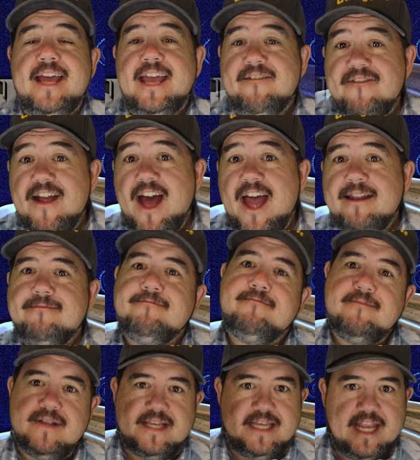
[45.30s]
If not,
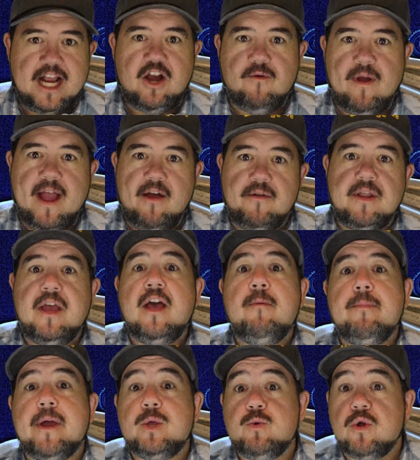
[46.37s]
stick around
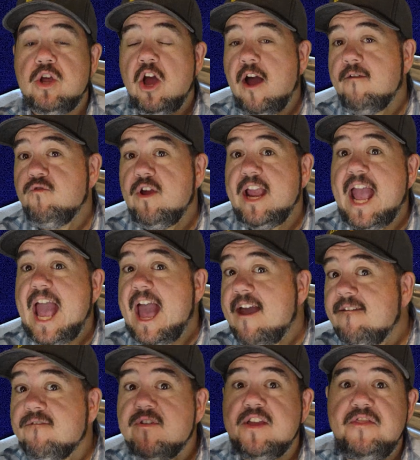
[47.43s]
because we're covering
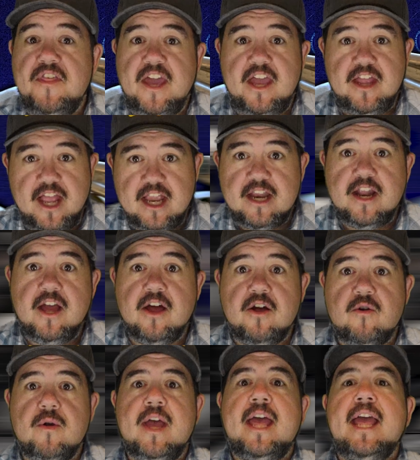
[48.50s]
everything you need to
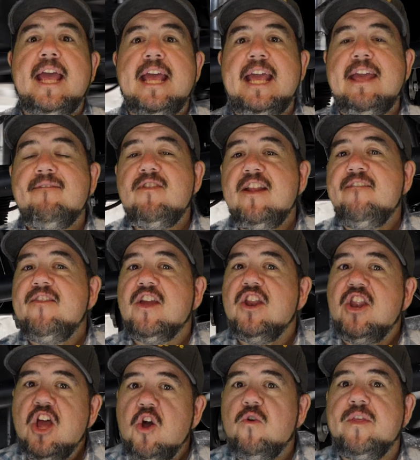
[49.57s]
know. Even if you
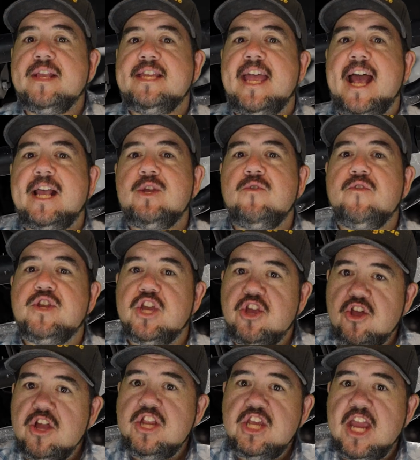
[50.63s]
know this axle, there's a
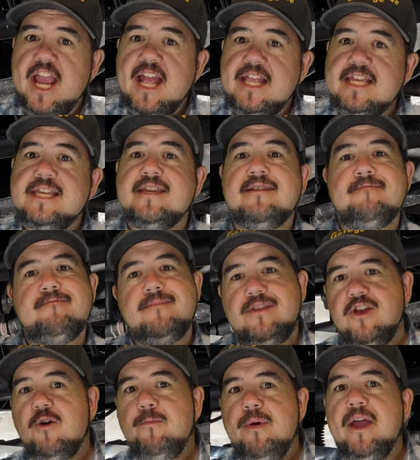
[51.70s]
good chance
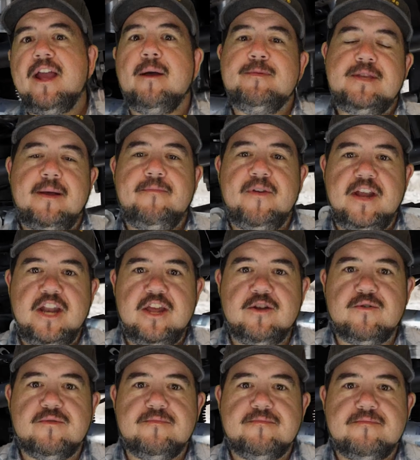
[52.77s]
you'll pick up something new.